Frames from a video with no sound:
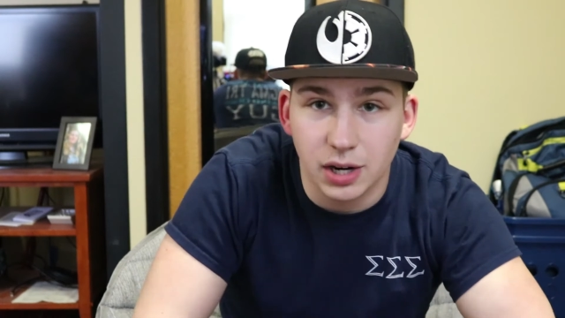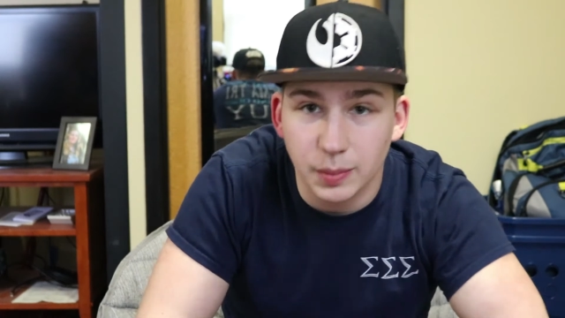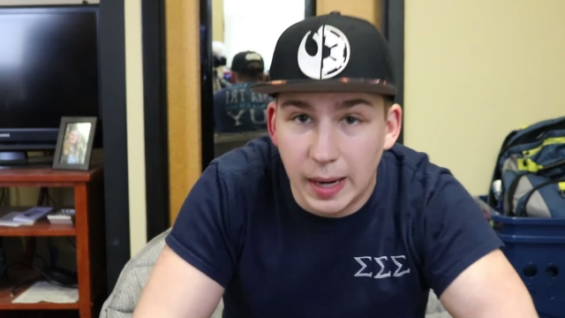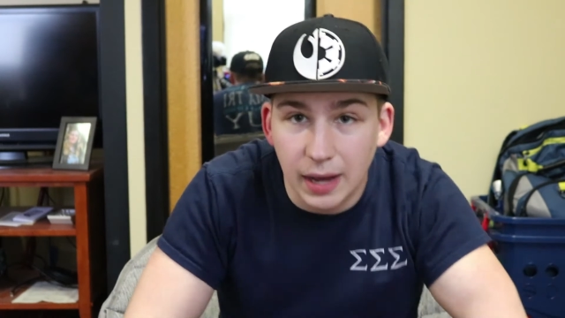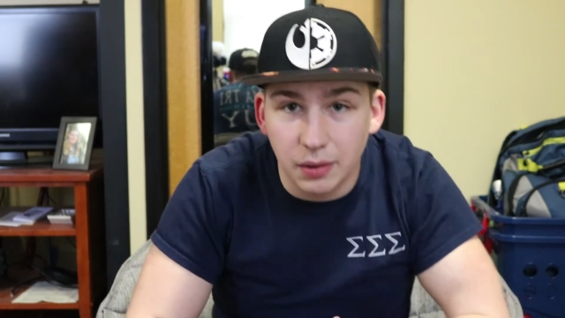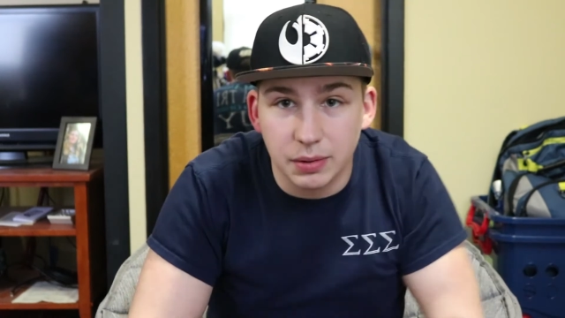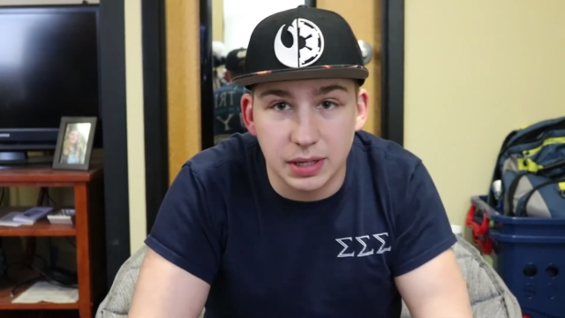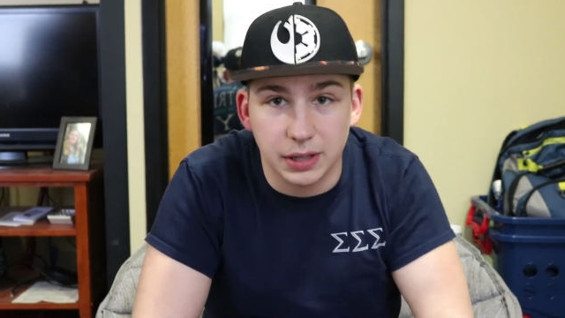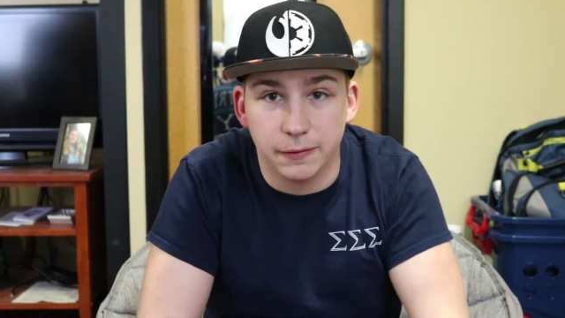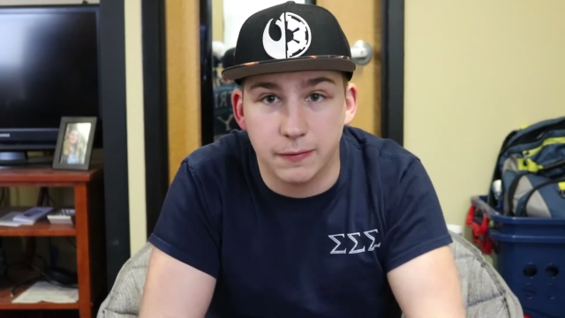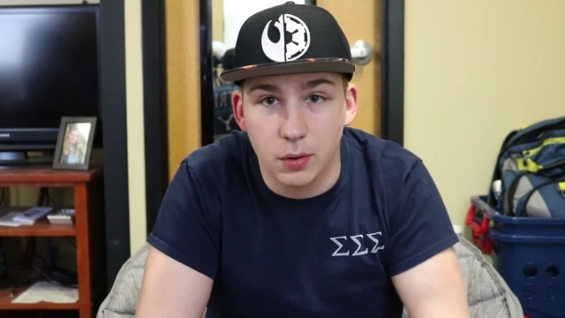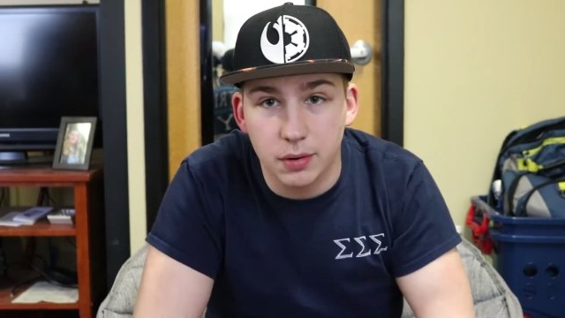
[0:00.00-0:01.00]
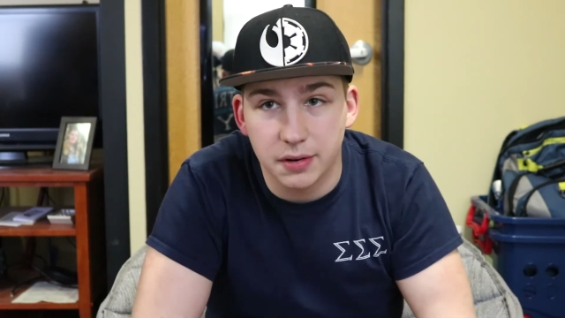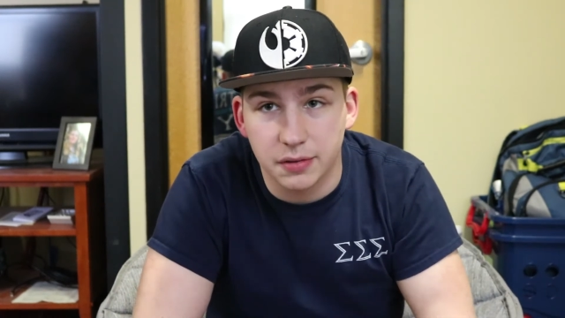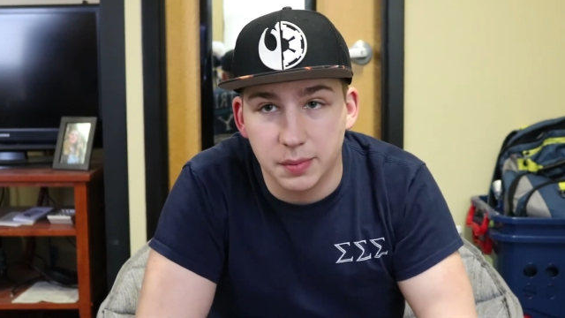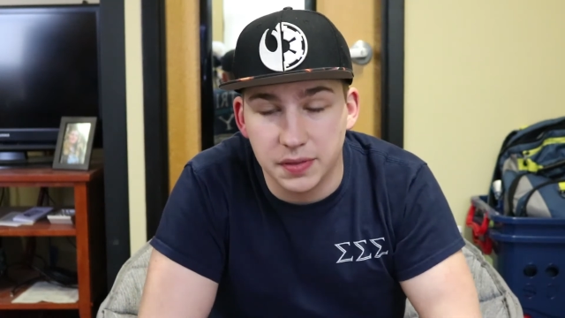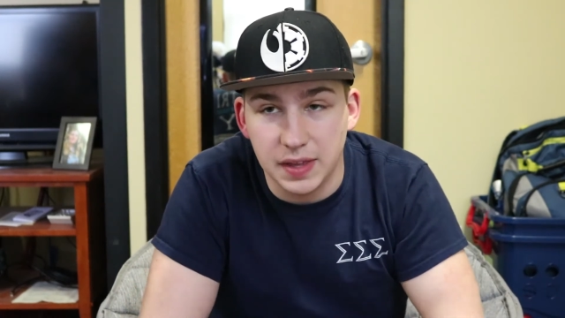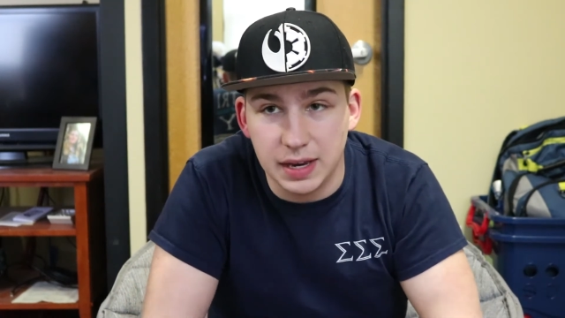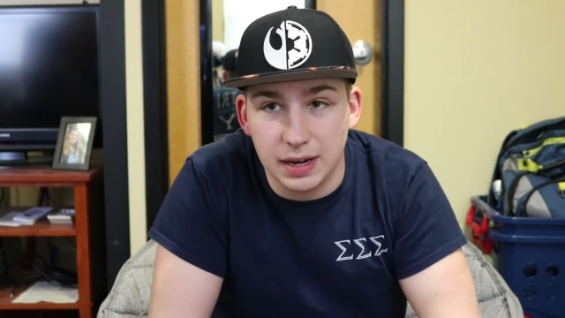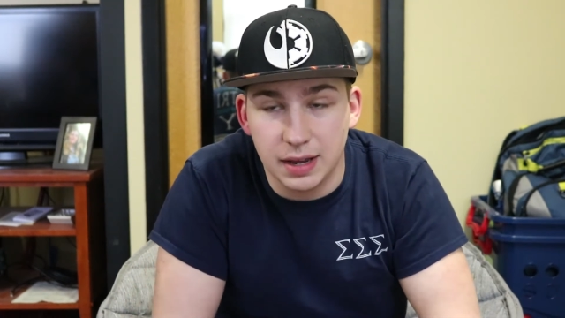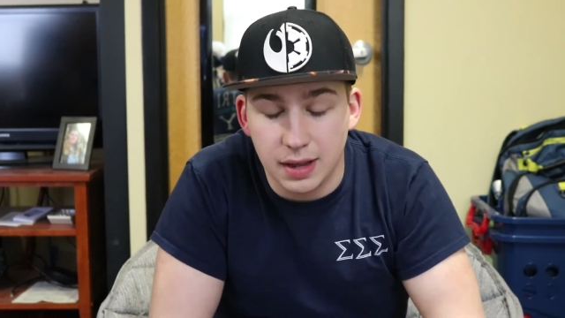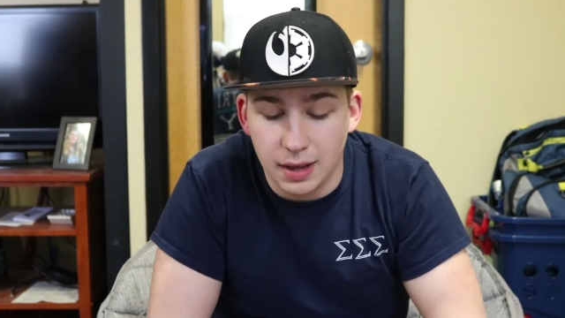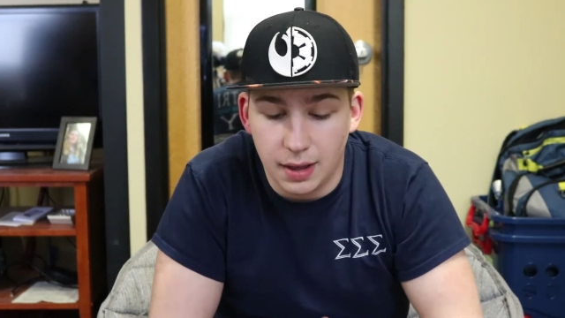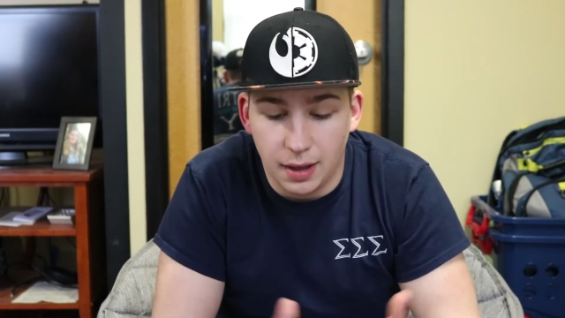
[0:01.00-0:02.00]
around in the forest with it,
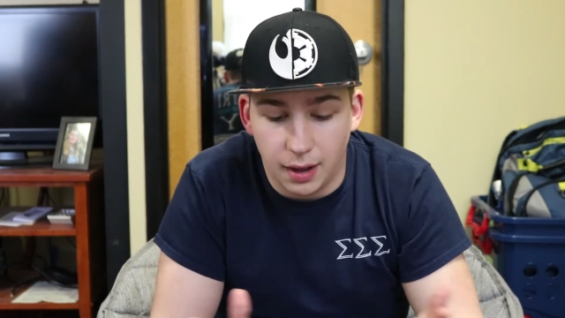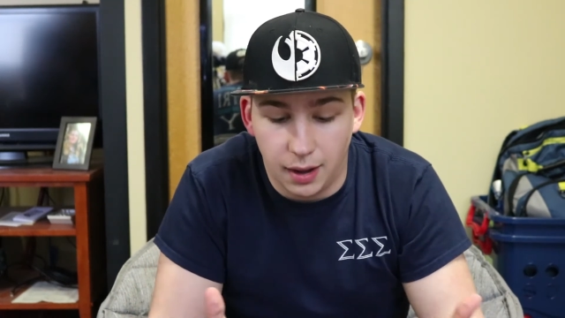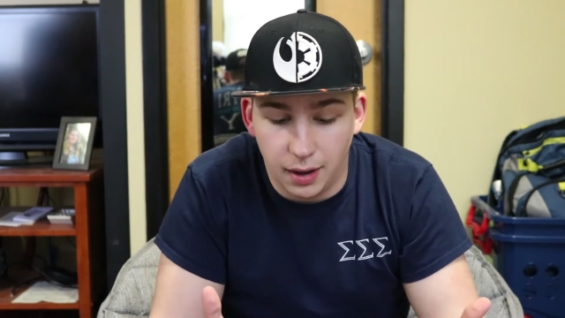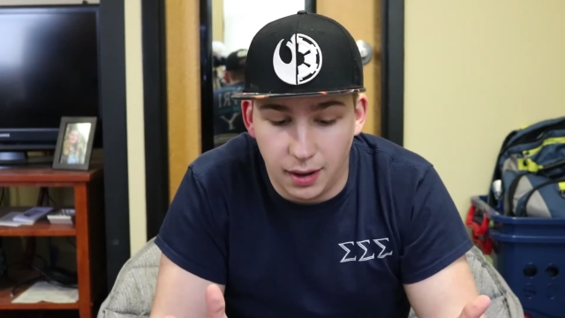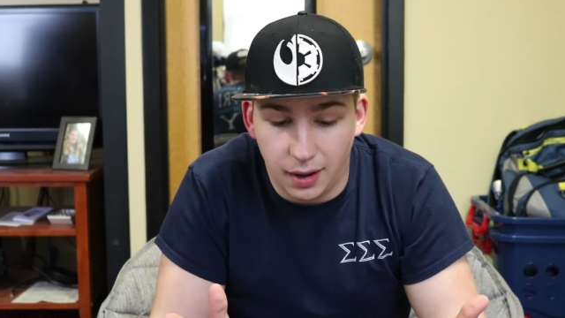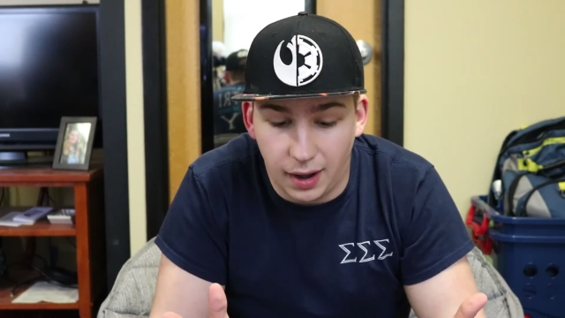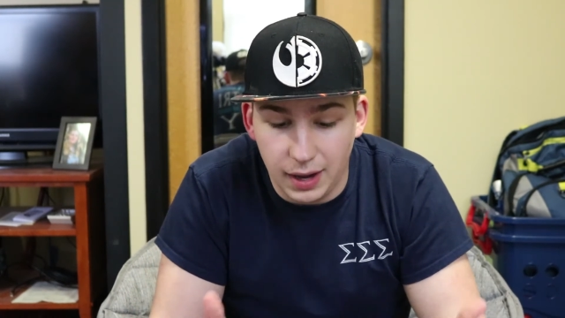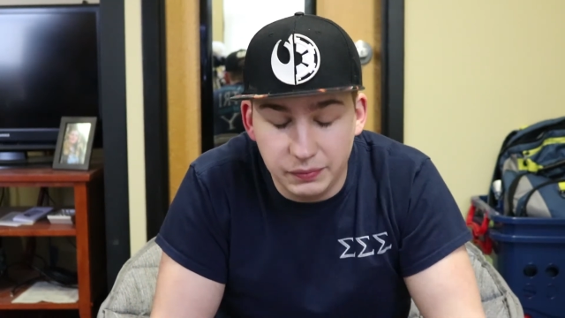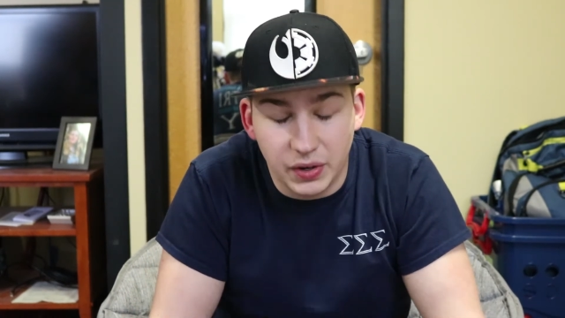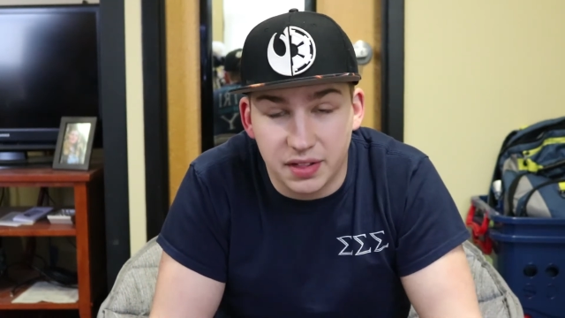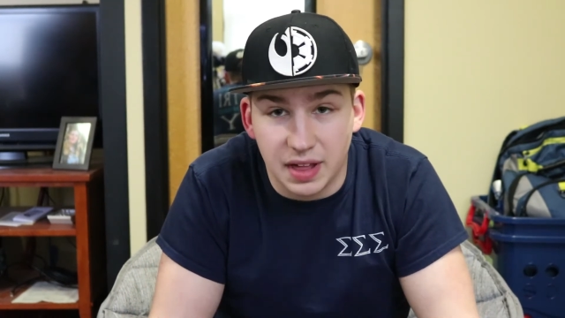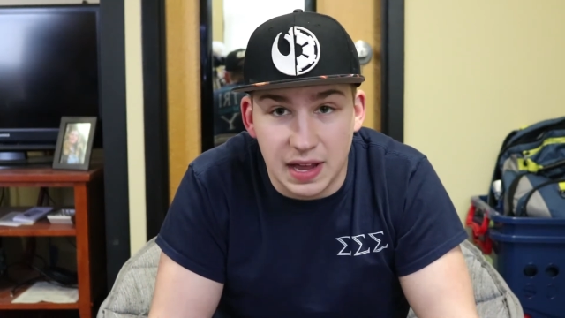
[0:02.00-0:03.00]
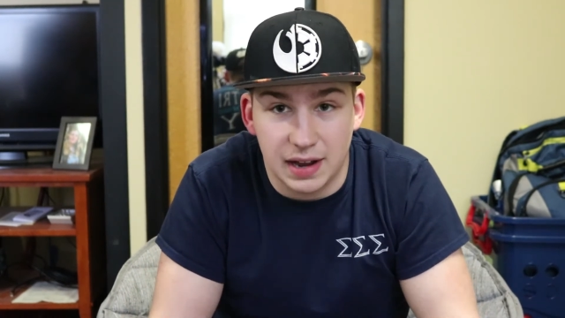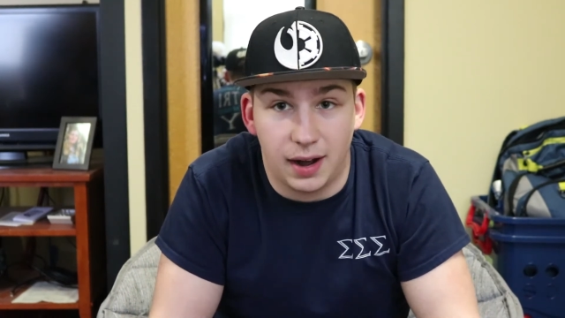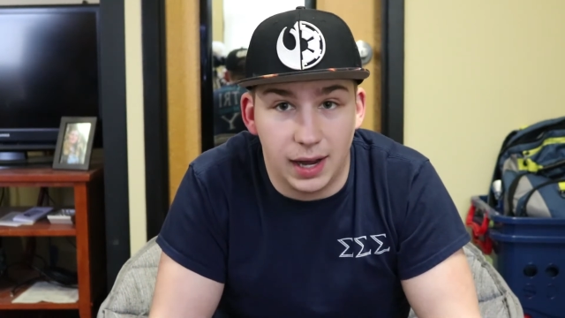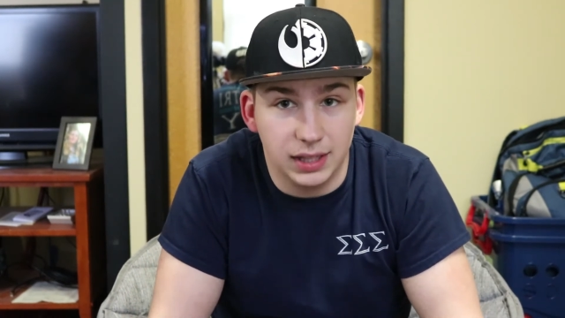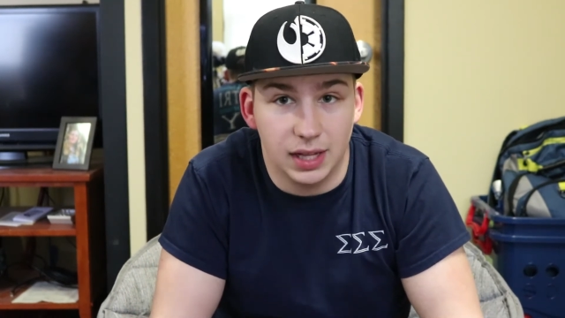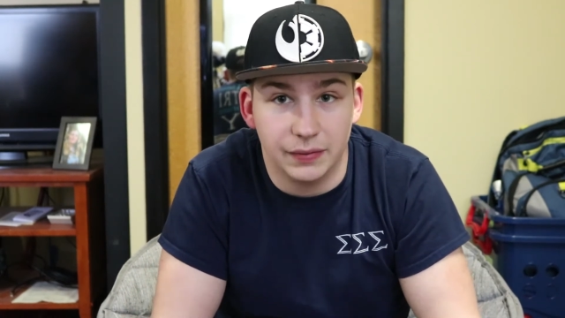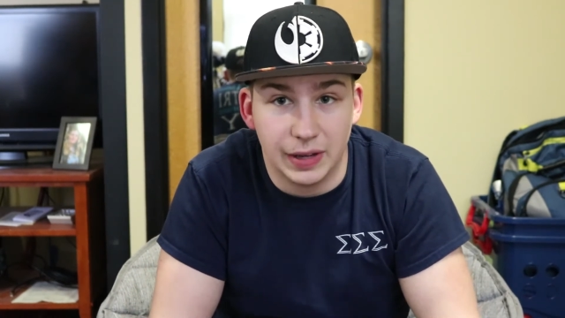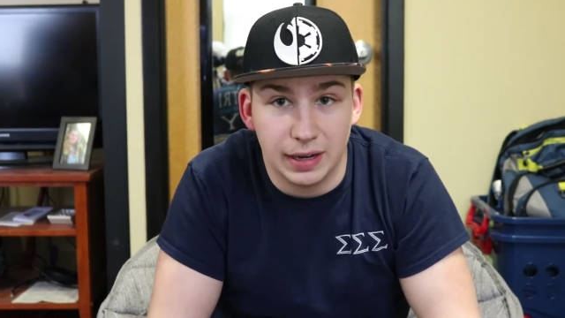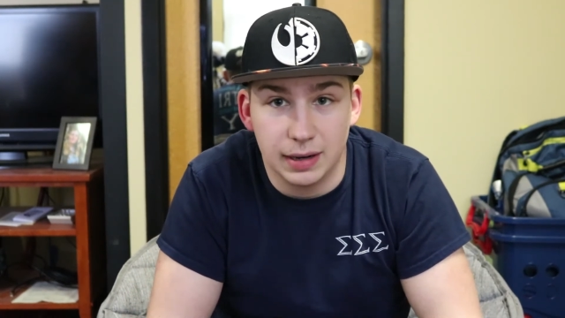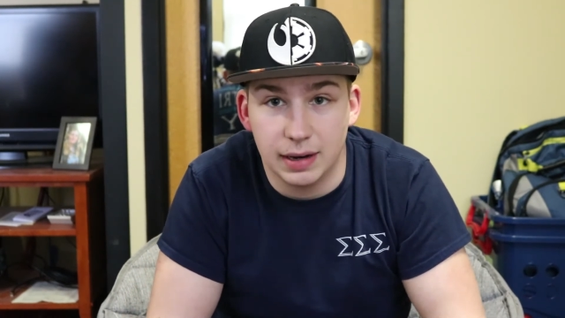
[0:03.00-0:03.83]
uh, I have to say I love it.